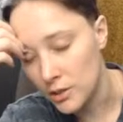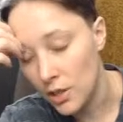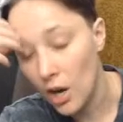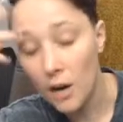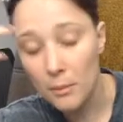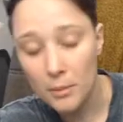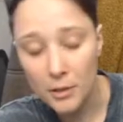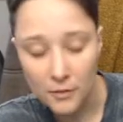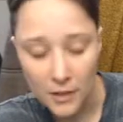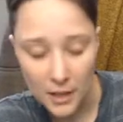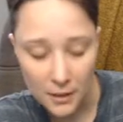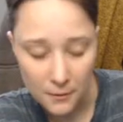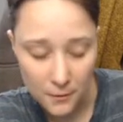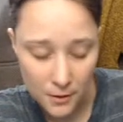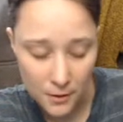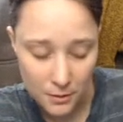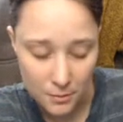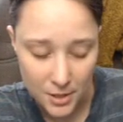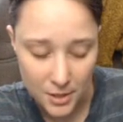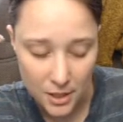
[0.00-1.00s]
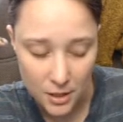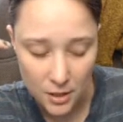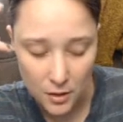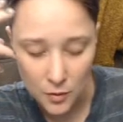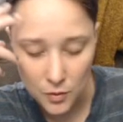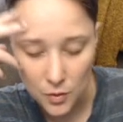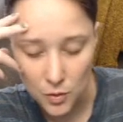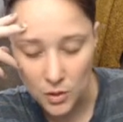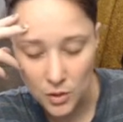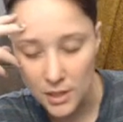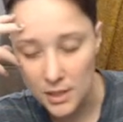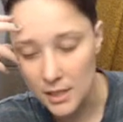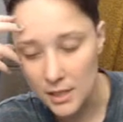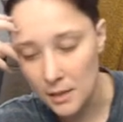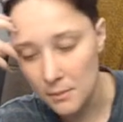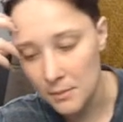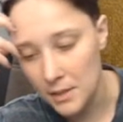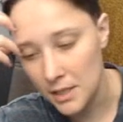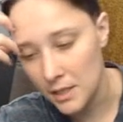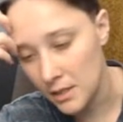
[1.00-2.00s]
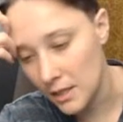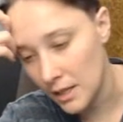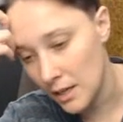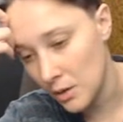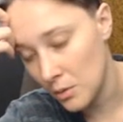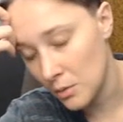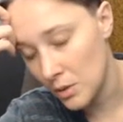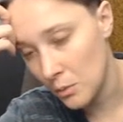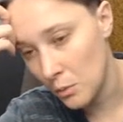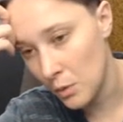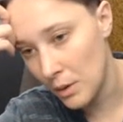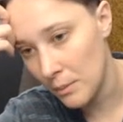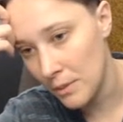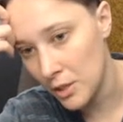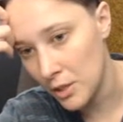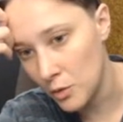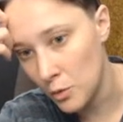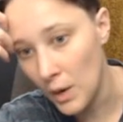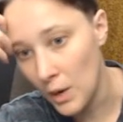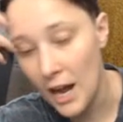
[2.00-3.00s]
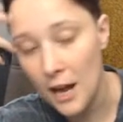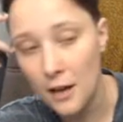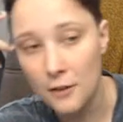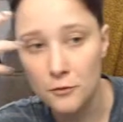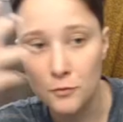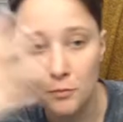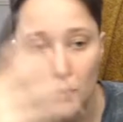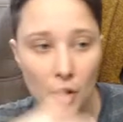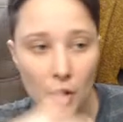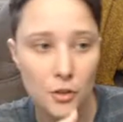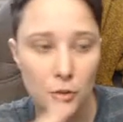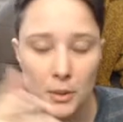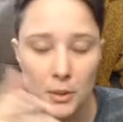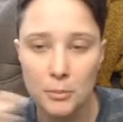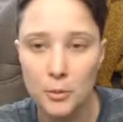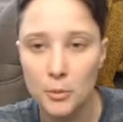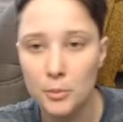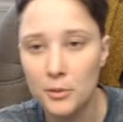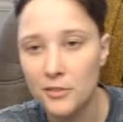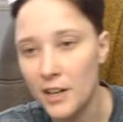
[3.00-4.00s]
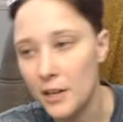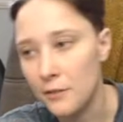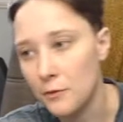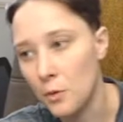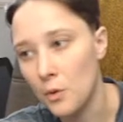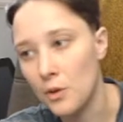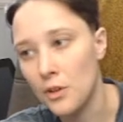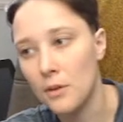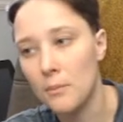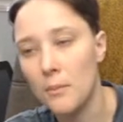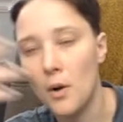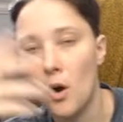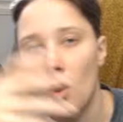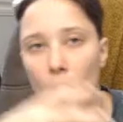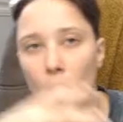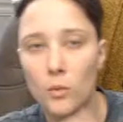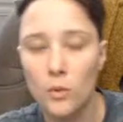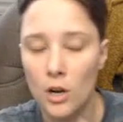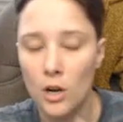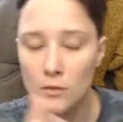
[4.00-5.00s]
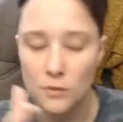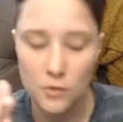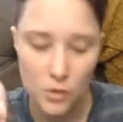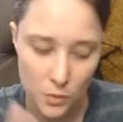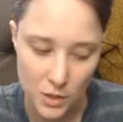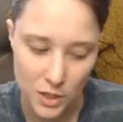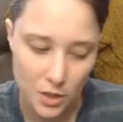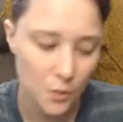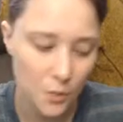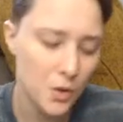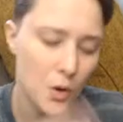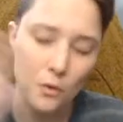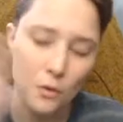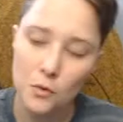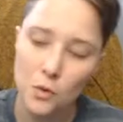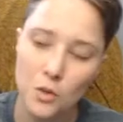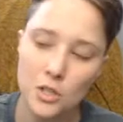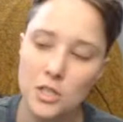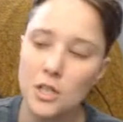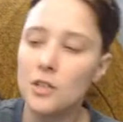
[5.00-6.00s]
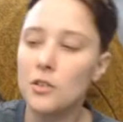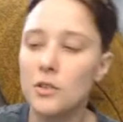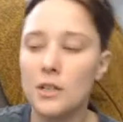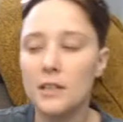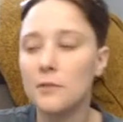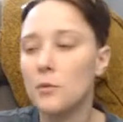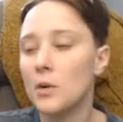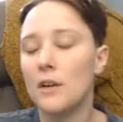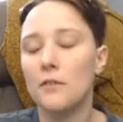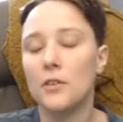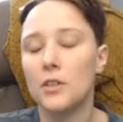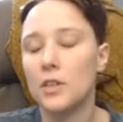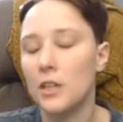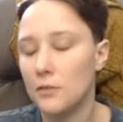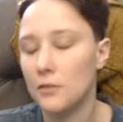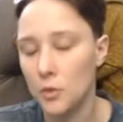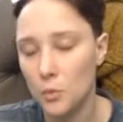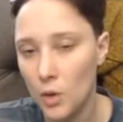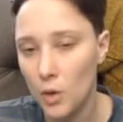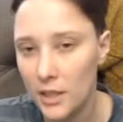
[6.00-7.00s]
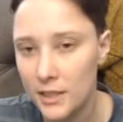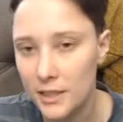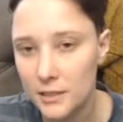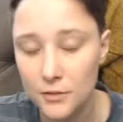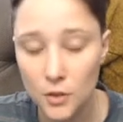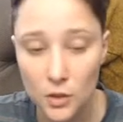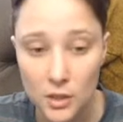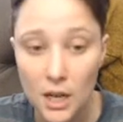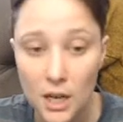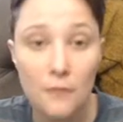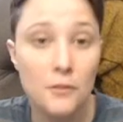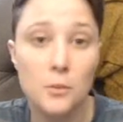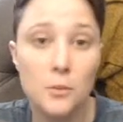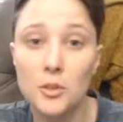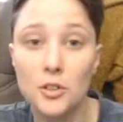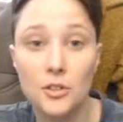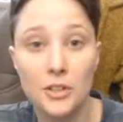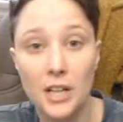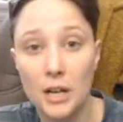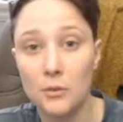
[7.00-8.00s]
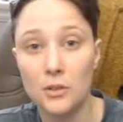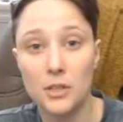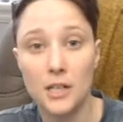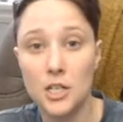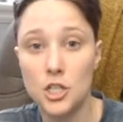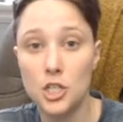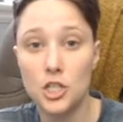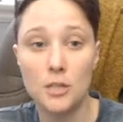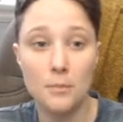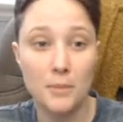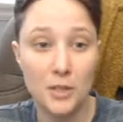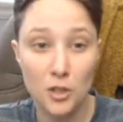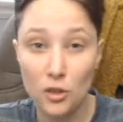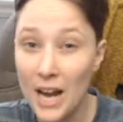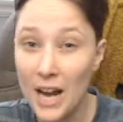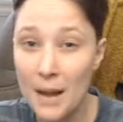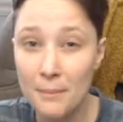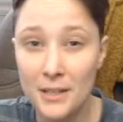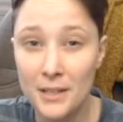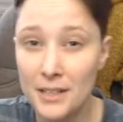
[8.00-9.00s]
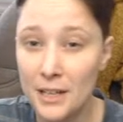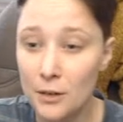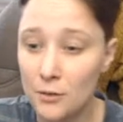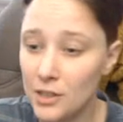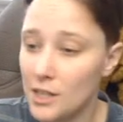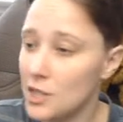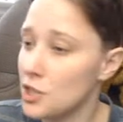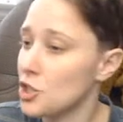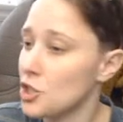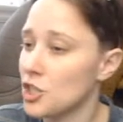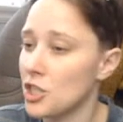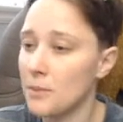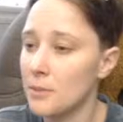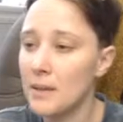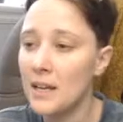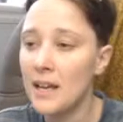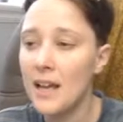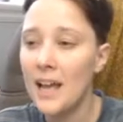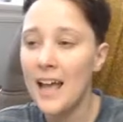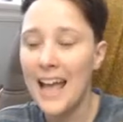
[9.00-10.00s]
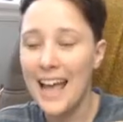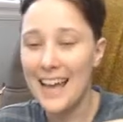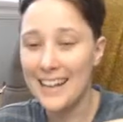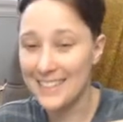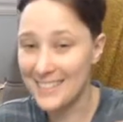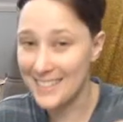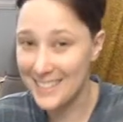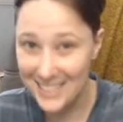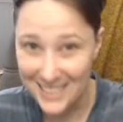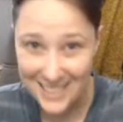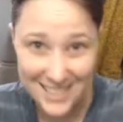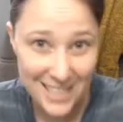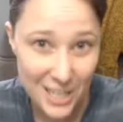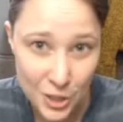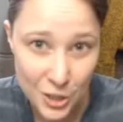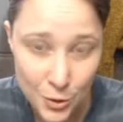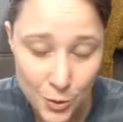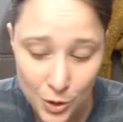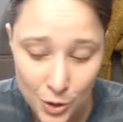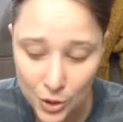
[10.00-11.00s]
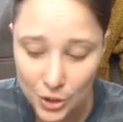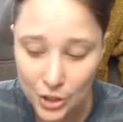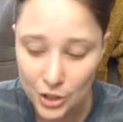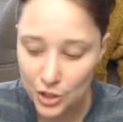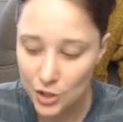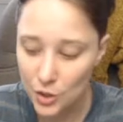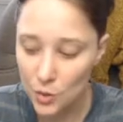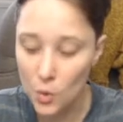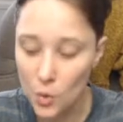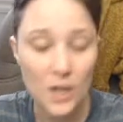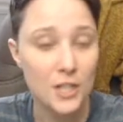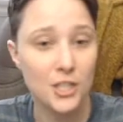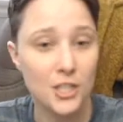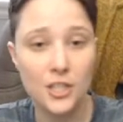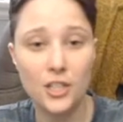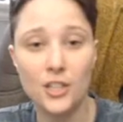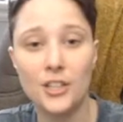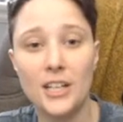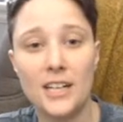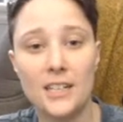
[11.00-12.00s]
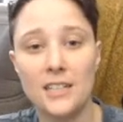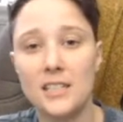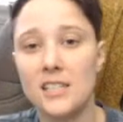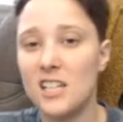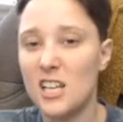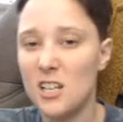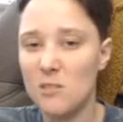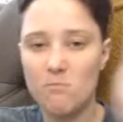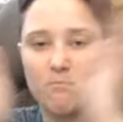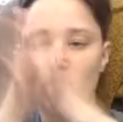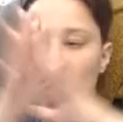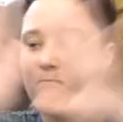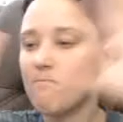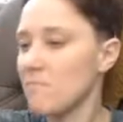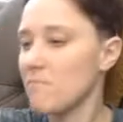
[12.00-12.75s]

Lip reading: not provide for themselves, or does that mean that women who have other people provide for them are wrong for doing so? No, of course not. You can live whatever life you want. If you're comfortable in that relationship and you're happy in that relationship and it's consensual, there's no question on that consent,